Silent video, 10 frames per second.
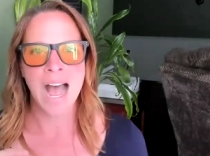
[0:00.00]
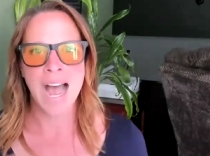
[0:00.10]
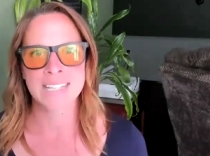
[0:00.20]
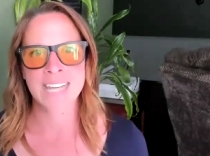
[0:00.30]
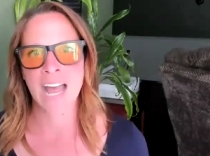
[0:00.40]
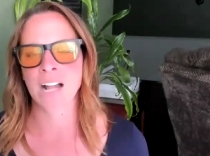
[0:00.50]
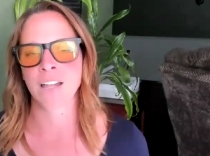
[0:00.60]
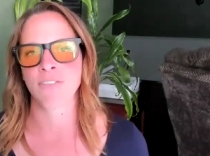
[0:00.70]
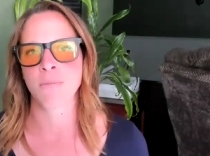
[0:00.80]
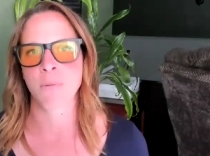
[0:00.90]
I
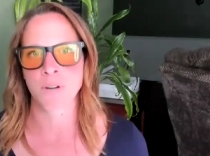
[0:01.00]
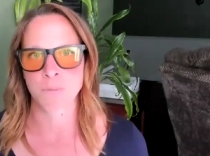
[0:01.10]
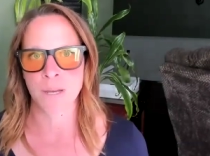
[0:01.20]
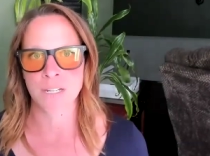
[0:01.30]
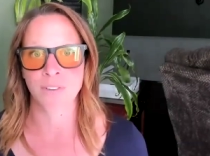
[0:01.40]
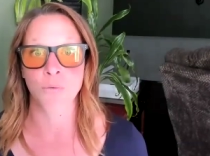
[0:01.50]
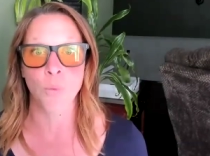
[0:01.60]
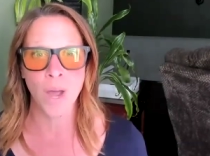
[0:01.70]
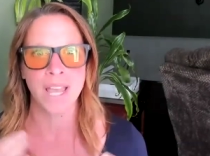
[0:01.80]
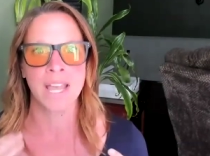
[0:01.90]
tackle it from a perspective of
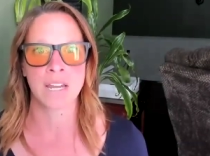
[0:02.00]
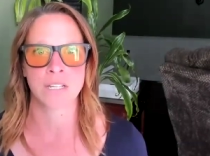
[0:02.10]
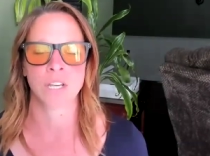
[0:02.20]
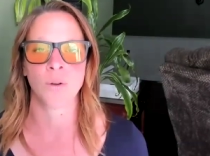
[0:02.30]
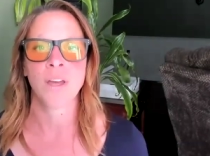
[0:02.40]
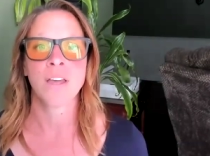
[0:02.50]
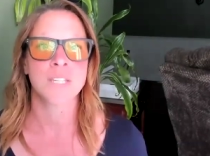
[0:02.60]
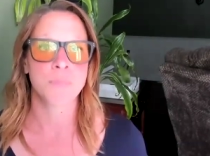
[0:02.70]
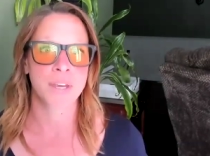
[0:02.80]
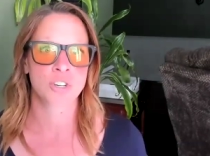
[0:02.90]
what can I do
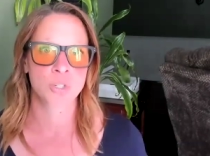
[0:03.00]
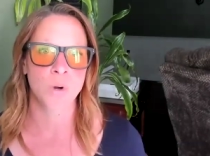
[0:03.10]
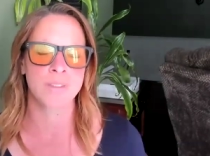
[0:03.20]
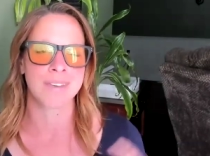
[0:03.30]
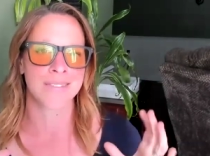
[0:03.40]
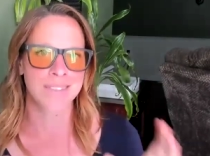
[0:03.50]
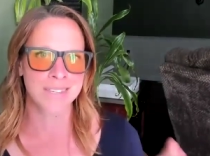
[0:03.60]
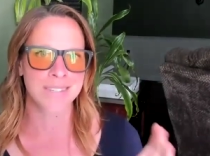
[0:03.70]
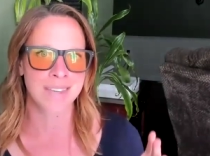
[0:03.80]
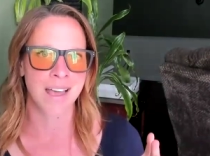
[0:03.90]
to make sure that
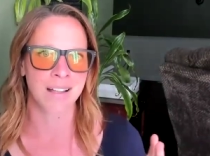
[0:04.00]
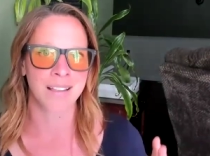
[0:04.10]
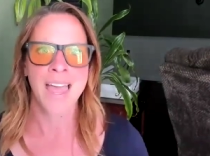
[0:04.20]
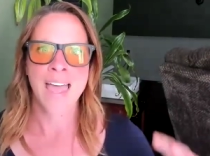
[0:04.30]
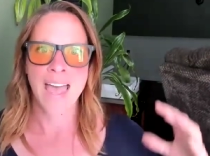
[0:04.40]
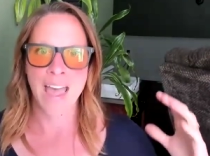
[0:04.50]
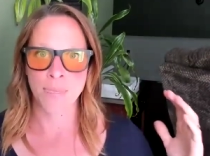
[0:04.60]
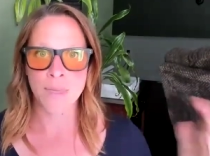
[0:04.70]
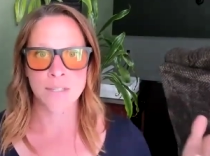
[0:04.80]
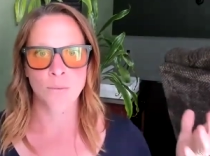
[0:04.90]
this cell
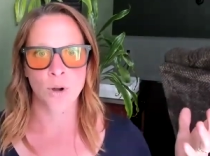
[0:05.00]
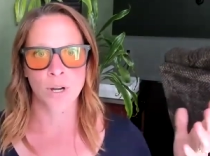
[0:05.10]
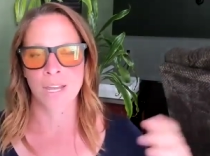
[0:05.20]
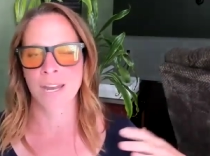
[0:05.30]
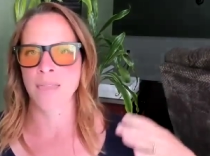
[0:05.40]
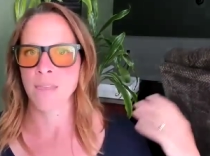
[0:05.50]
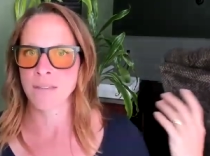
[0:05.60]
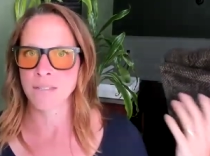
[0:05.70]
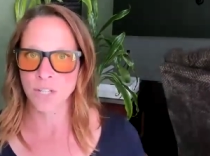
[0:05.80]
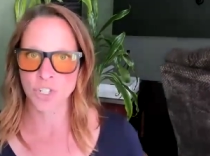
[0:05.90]
and this organ and
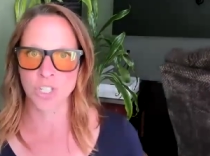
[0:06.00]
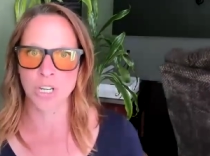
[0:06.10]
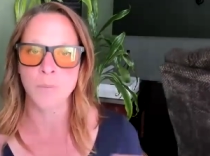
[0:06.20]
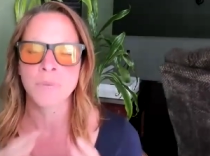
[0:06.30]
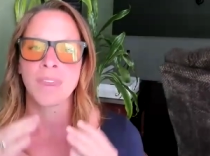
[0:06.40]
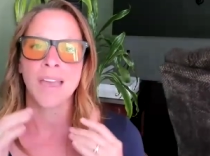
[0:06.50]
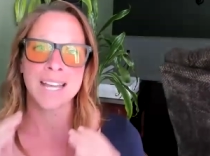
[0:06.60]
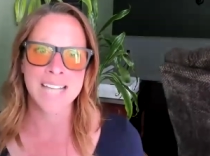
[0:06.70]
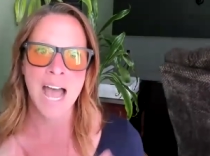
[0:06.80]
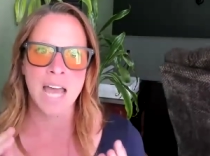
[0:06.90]
this tissue
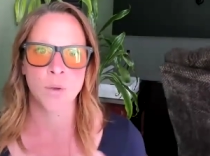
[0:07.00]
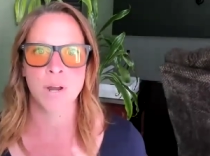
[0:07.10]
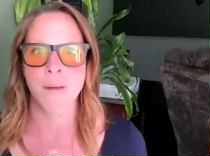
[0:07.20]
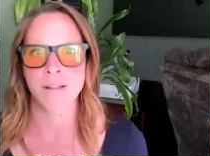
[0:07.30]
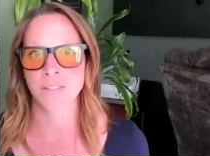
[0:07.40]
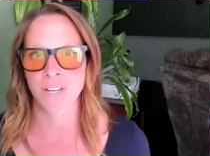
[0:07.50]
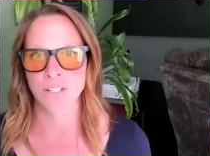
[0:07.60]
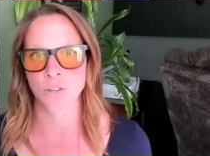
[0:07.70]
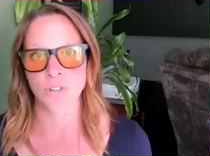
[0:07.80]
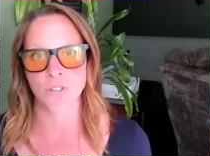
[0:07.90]
has adequate amounts of
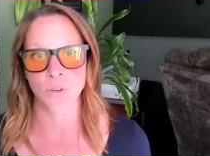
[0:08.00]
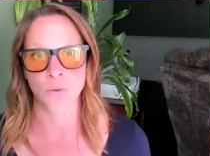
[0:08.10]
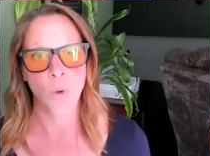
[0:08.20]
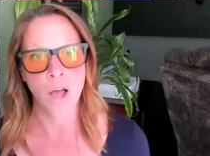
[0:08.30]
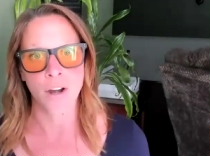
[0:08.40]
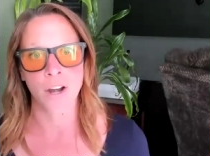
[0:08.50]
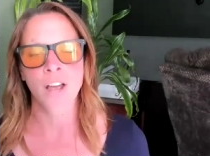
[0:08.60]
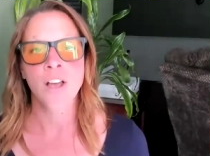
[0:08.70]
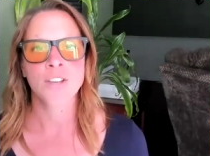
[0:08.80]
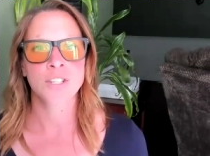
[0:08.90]
exclusion zone
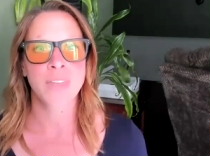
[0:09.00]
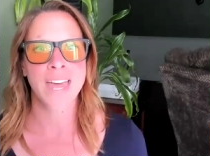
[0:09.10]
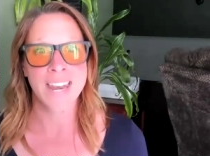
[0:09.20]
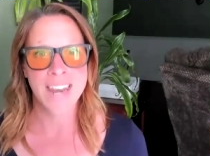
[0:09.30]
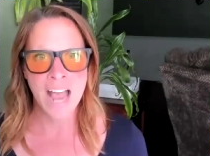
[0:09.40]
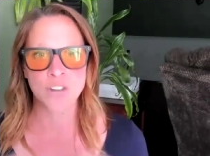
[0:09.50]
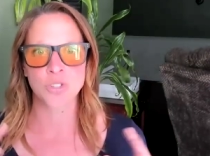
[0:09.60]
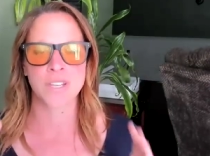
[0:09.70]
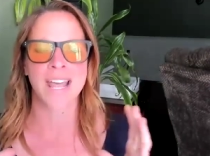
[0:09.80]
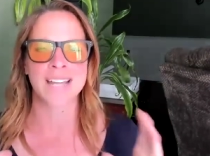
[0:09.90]
water so that
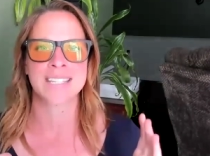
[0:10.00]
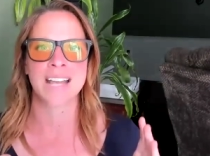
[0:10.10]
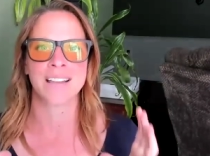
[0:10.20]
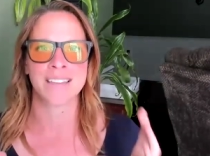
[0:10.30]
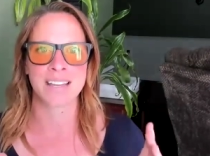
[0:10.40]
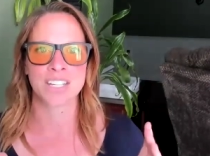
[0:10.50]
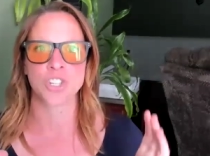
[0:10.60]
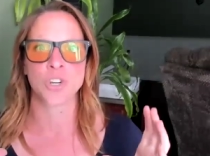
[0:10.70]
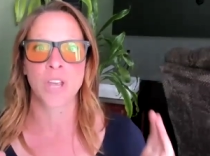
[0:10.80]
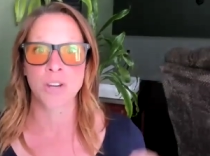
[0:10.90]
naturally that cell and that
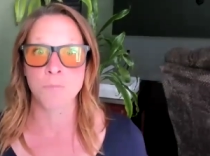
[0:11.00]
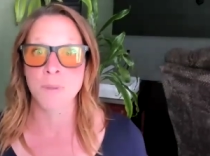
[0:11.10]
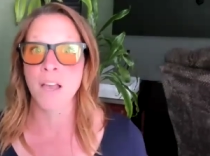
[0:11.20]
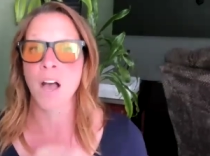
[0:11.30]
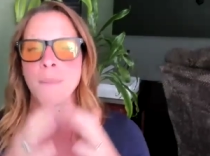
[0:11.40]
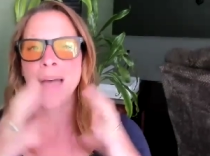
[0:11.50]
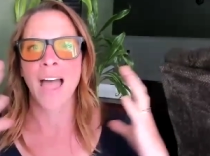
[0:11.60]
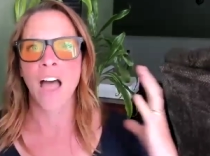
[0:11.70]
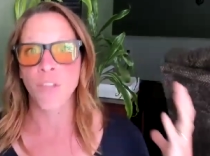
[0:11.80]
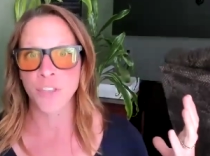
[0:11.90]
tissue can become
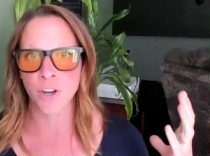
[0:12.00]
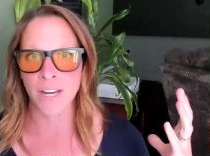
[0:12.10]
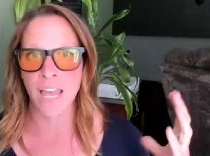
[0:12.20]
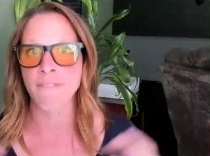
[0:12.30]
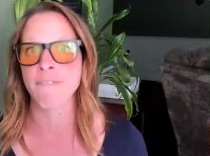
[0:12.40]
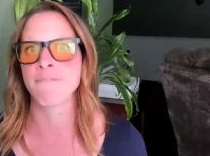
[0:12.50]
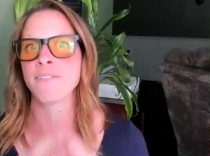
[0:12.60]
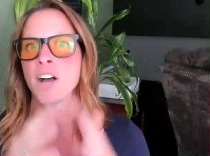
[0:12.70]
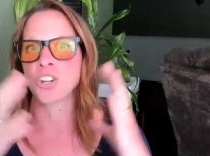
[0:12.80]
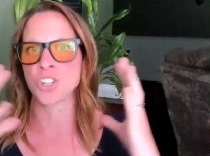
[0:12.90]
healthier again,
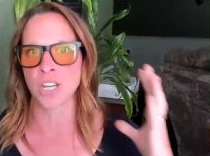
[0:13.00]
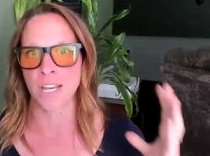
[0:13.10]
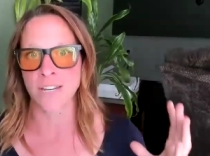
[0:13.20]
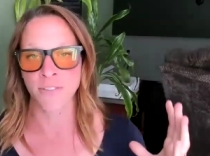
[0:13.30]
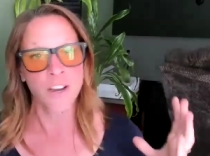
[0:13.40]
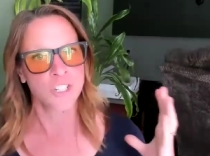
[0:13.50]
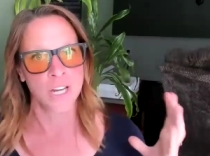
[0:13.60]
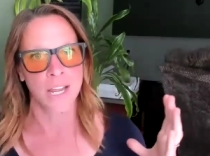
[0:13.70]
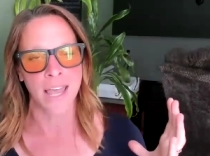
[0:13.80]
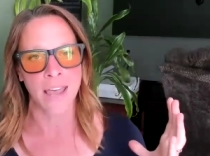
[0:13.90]
functioning,
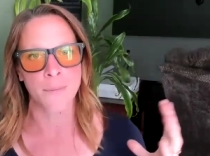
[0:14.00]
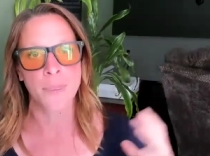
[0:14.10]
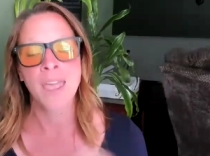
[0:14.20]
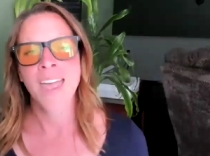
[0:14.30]
functioning again.